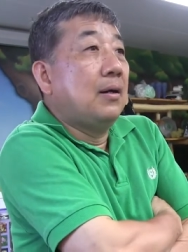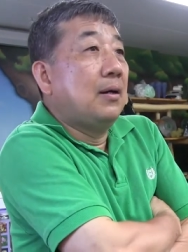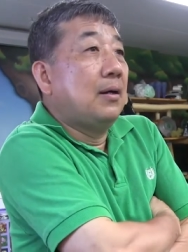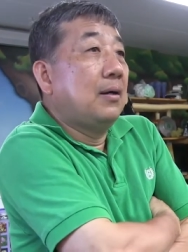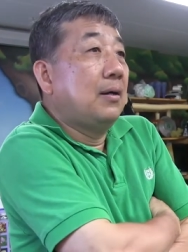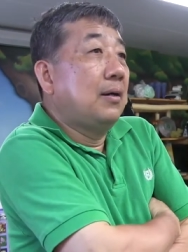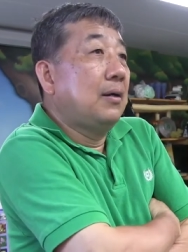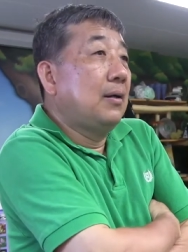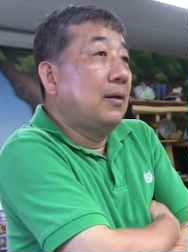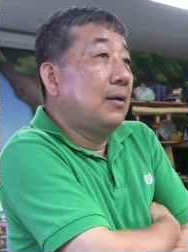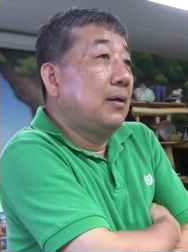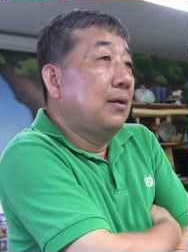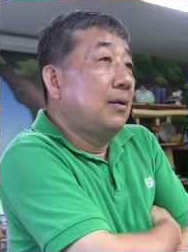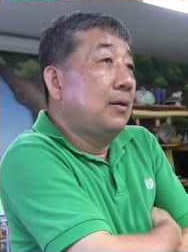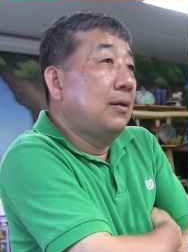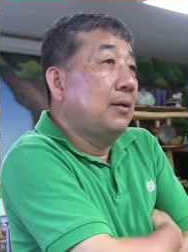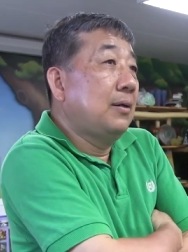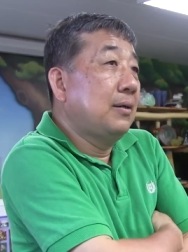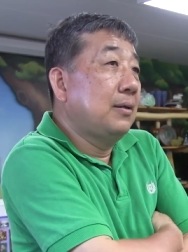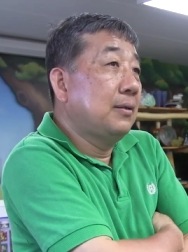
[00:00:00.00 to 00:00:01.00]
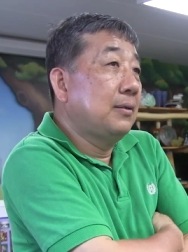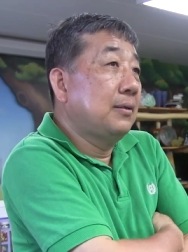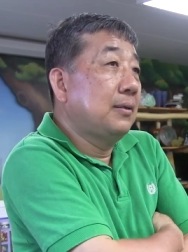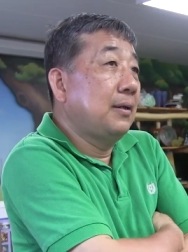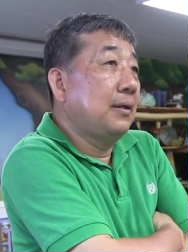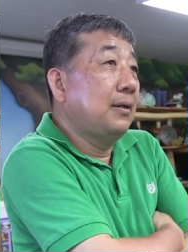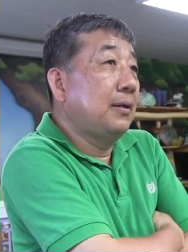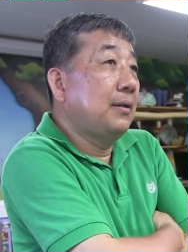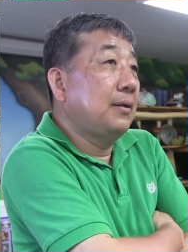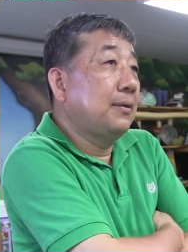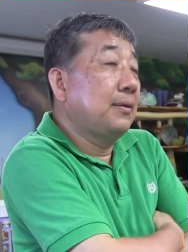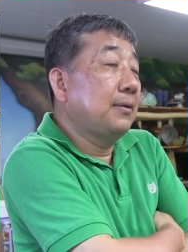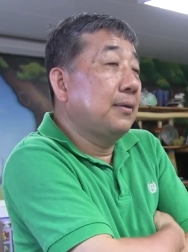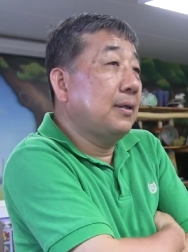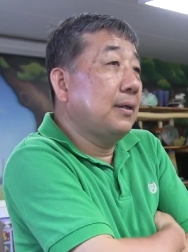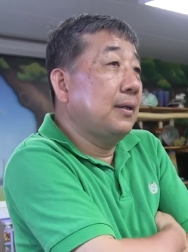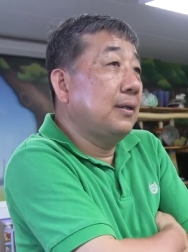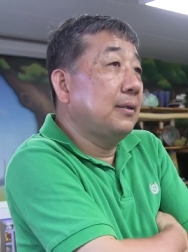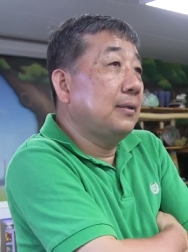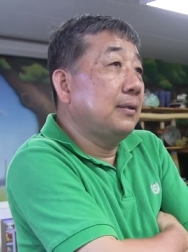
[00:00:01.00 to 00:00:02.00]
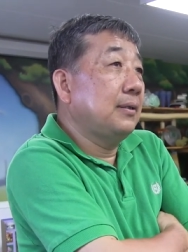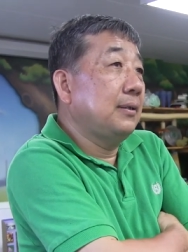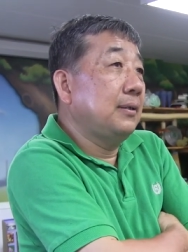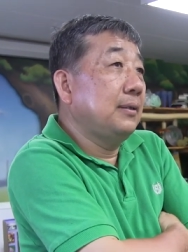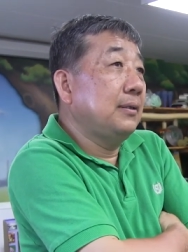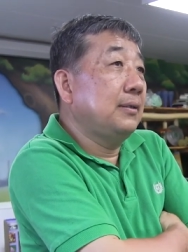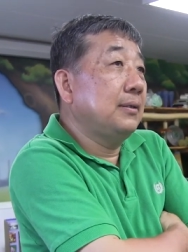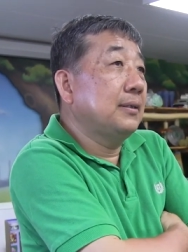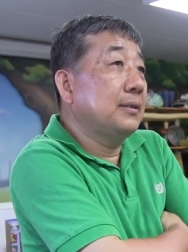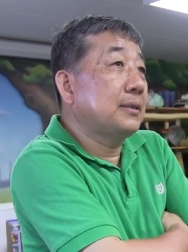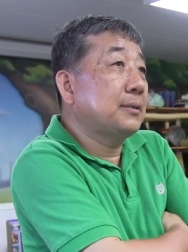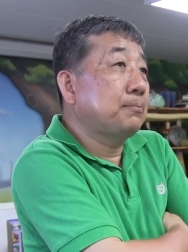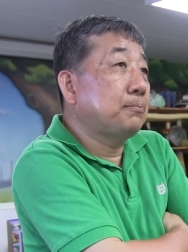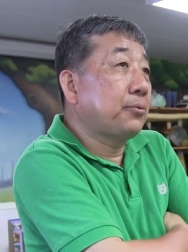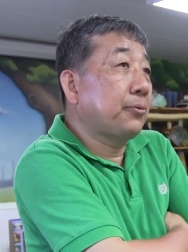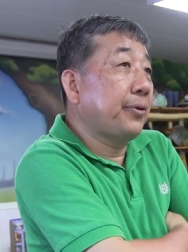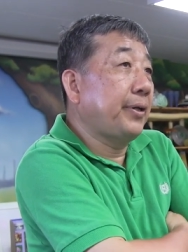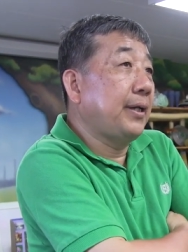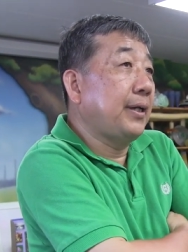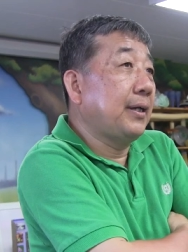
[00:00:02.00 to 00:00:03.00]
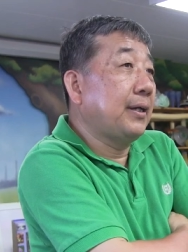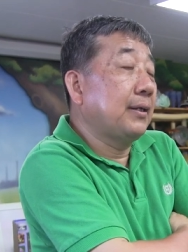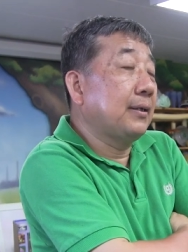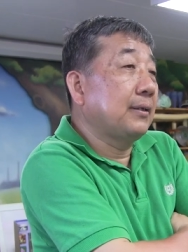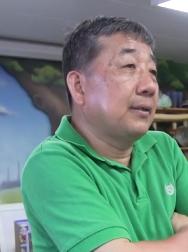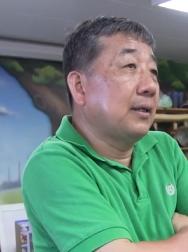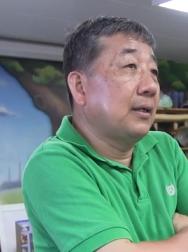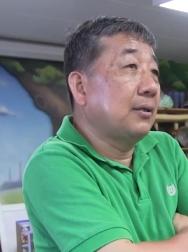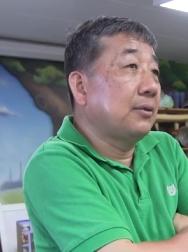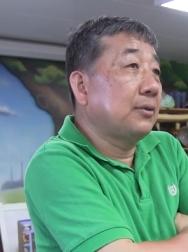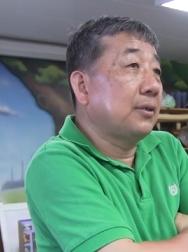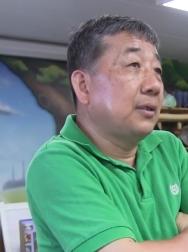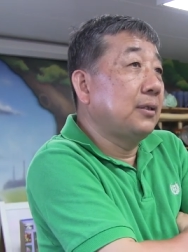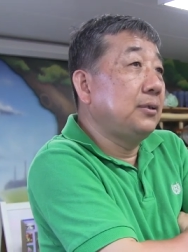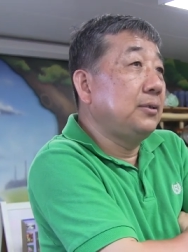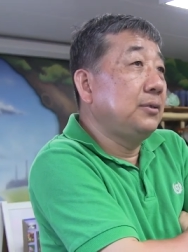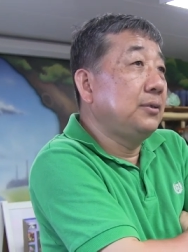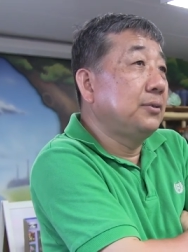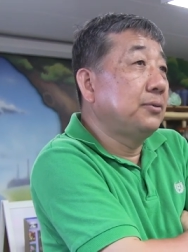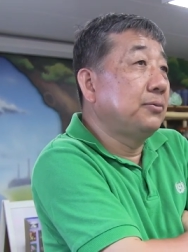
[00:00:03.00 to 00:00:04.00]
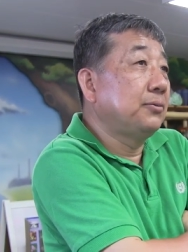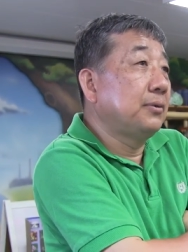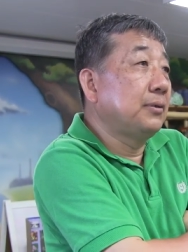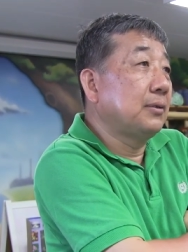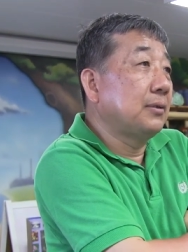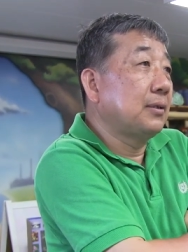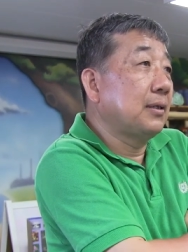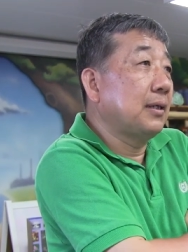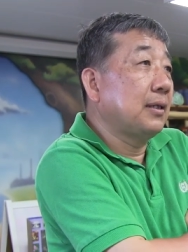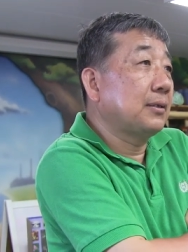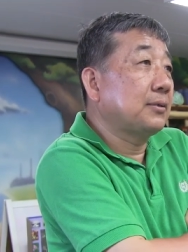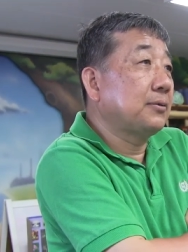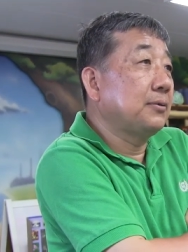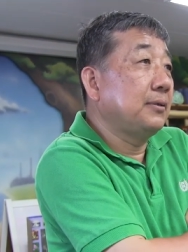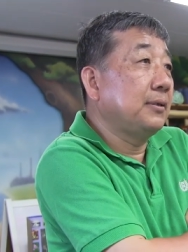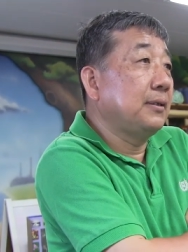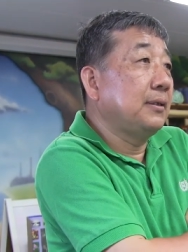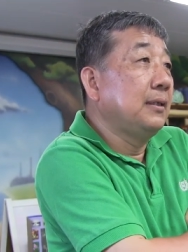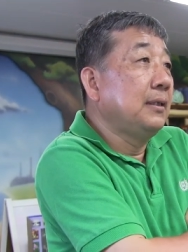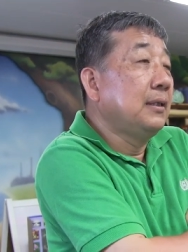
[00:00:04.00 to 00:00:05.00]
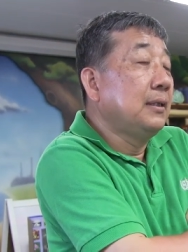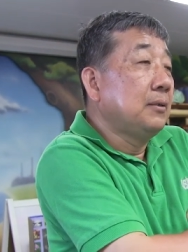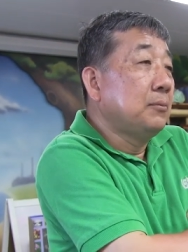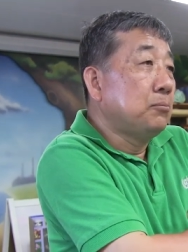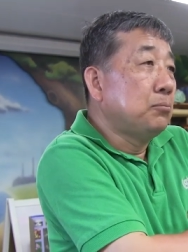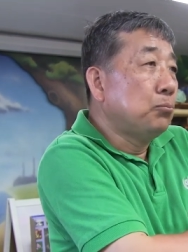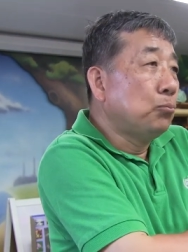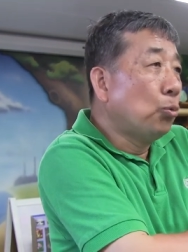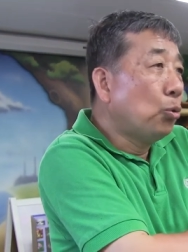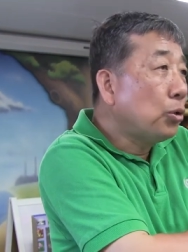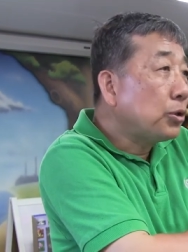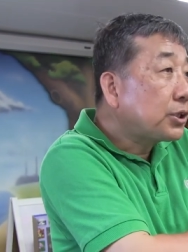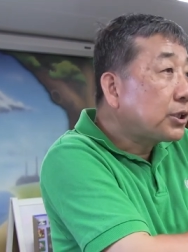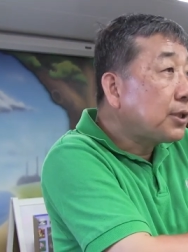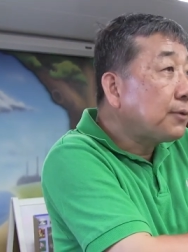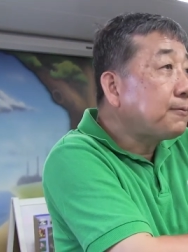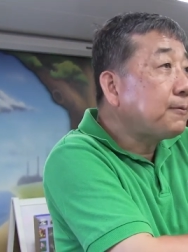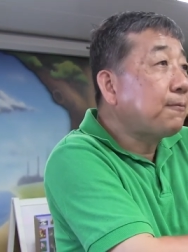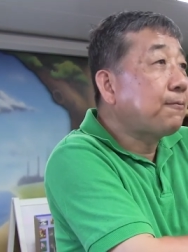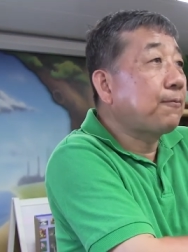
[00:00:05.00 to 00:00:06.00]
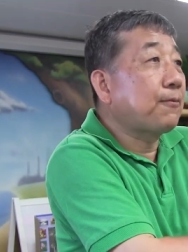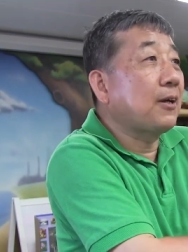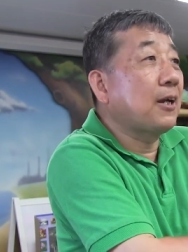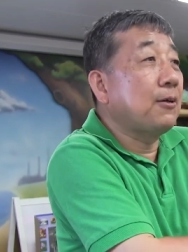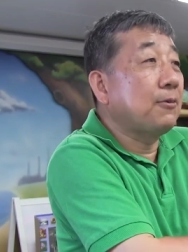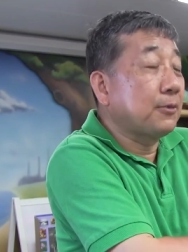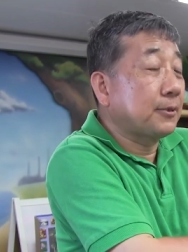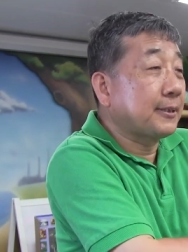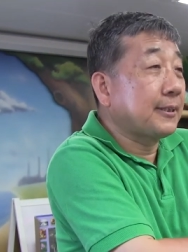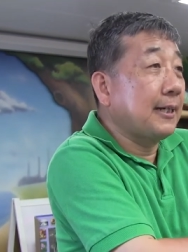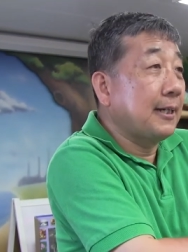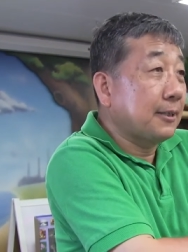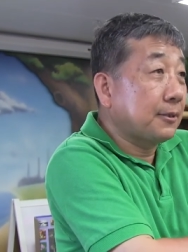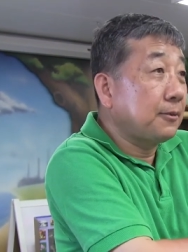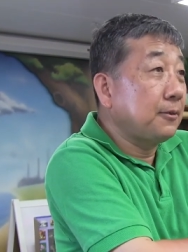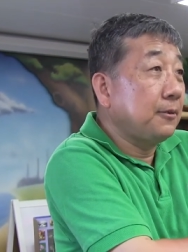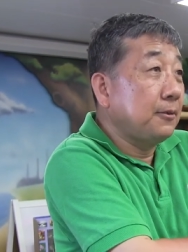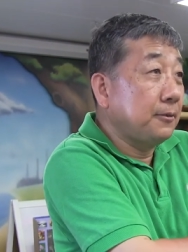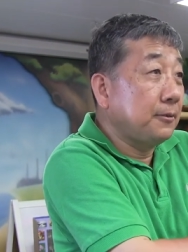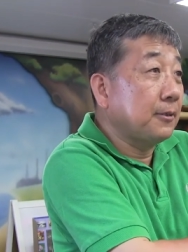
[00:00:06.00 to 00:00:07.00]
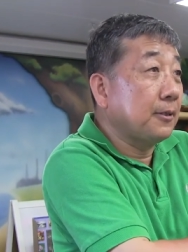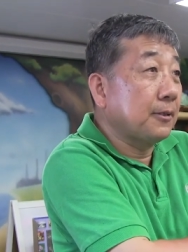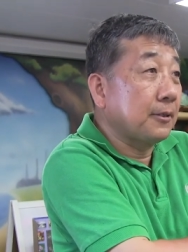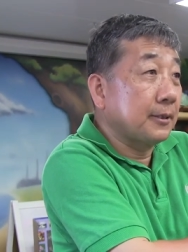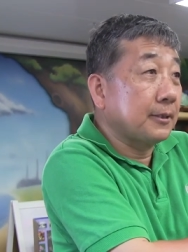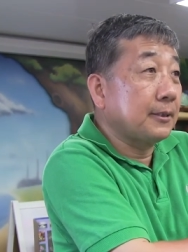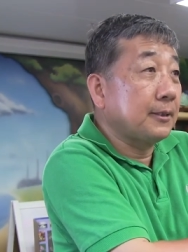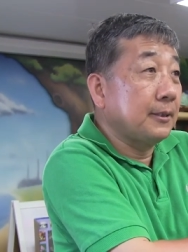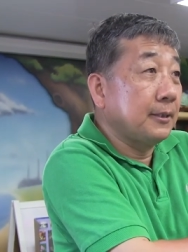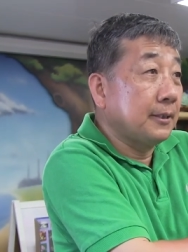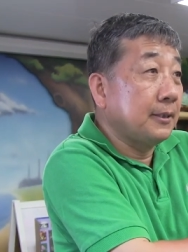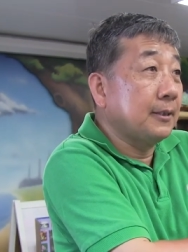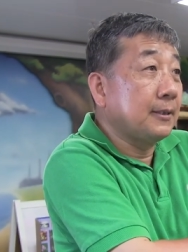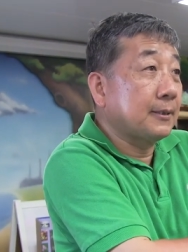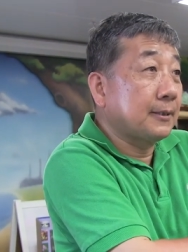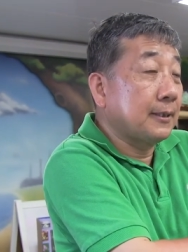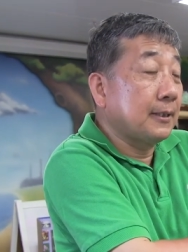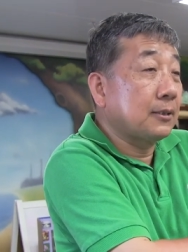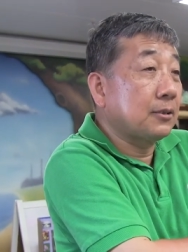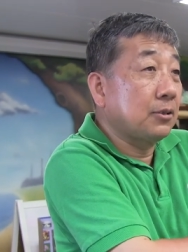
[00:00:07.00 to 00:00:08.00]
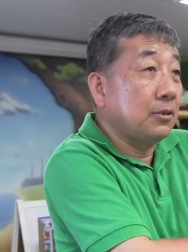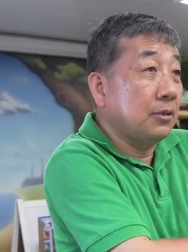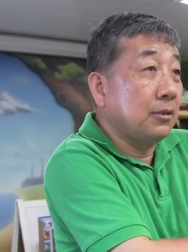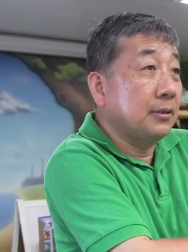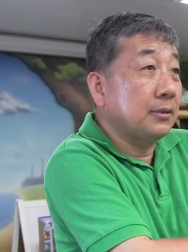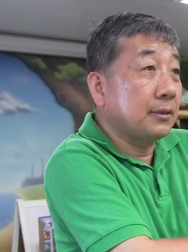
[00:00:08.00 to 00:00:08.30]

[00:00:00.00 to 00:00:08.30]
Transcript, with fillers: Uh, and then in the spring, now then you will actually most of the flowers actually you're gonna say is actually